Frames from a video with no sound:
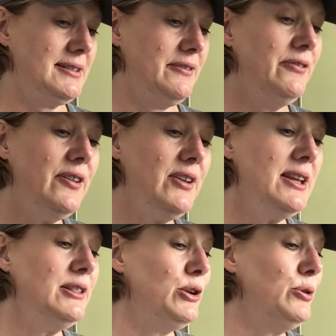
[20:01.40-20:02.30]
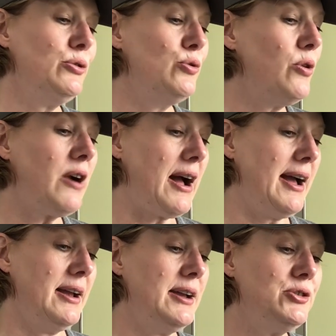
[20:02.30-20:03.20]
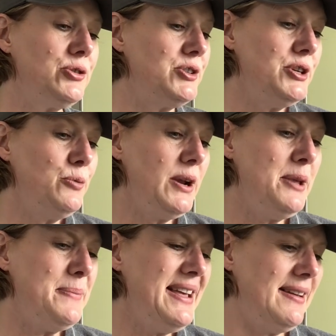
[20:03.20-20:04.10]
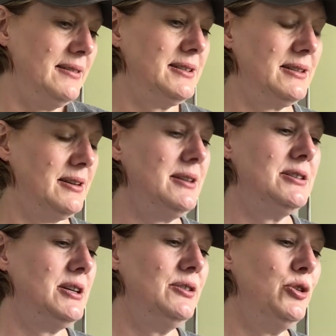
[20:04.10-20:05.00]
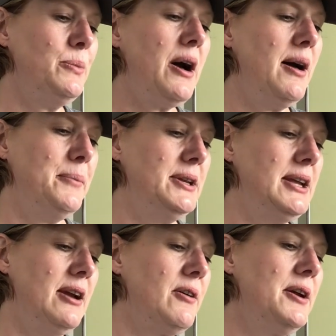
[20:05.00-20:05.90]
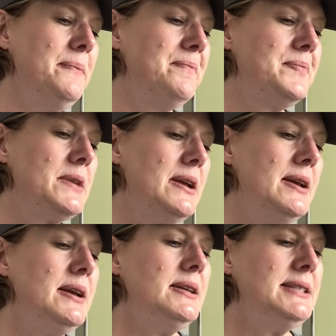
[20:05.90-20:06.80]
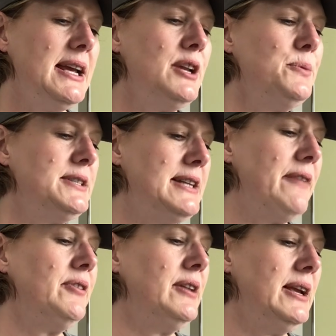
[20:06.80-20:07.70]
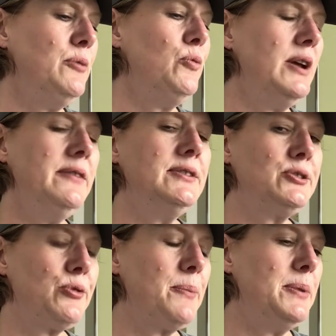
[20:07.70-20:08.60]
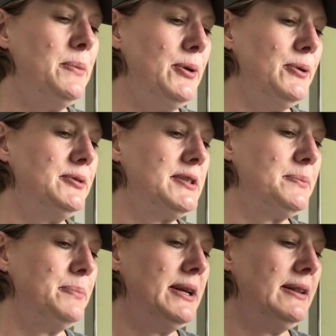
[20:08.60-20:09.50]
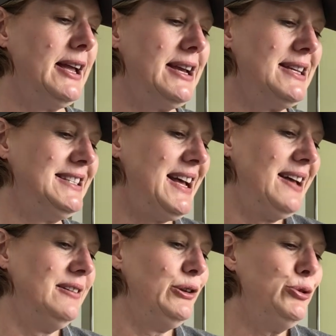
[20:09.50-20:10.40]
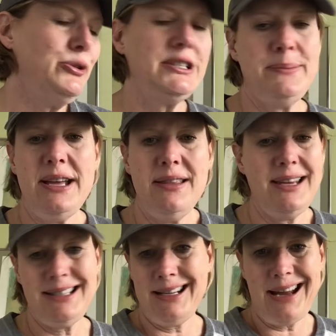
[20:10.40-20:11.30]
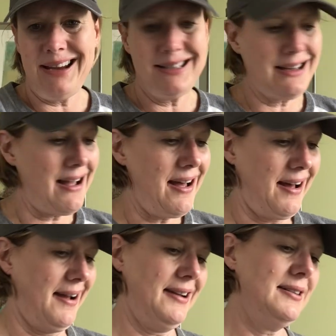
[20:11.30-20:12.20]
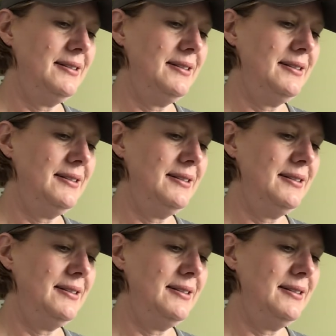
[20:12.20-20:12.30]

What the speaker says: Vivian, Luke, nor I, understood what he meant, continued Mohammed Carrot. Danny was definitely in one of his grumpy moods, but like I said, Luke Smith, he's a nice guy.